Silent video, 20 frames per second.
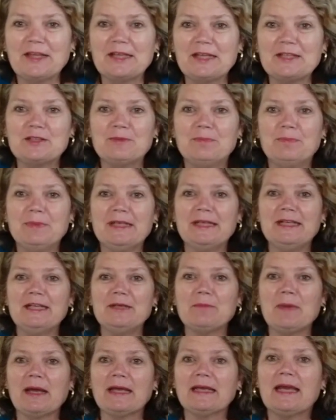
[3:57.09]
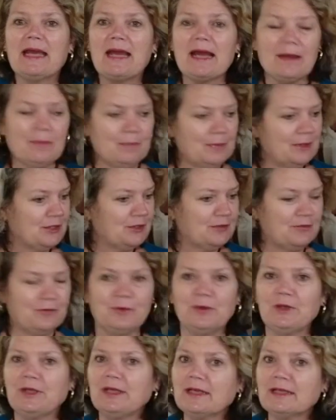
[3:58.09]
that's been in my cupboards
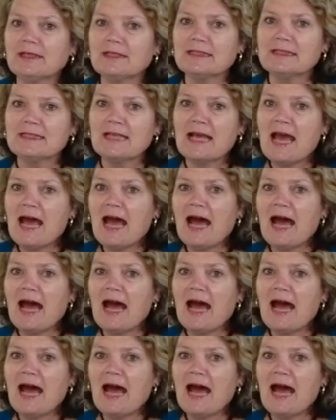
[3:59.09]
for years.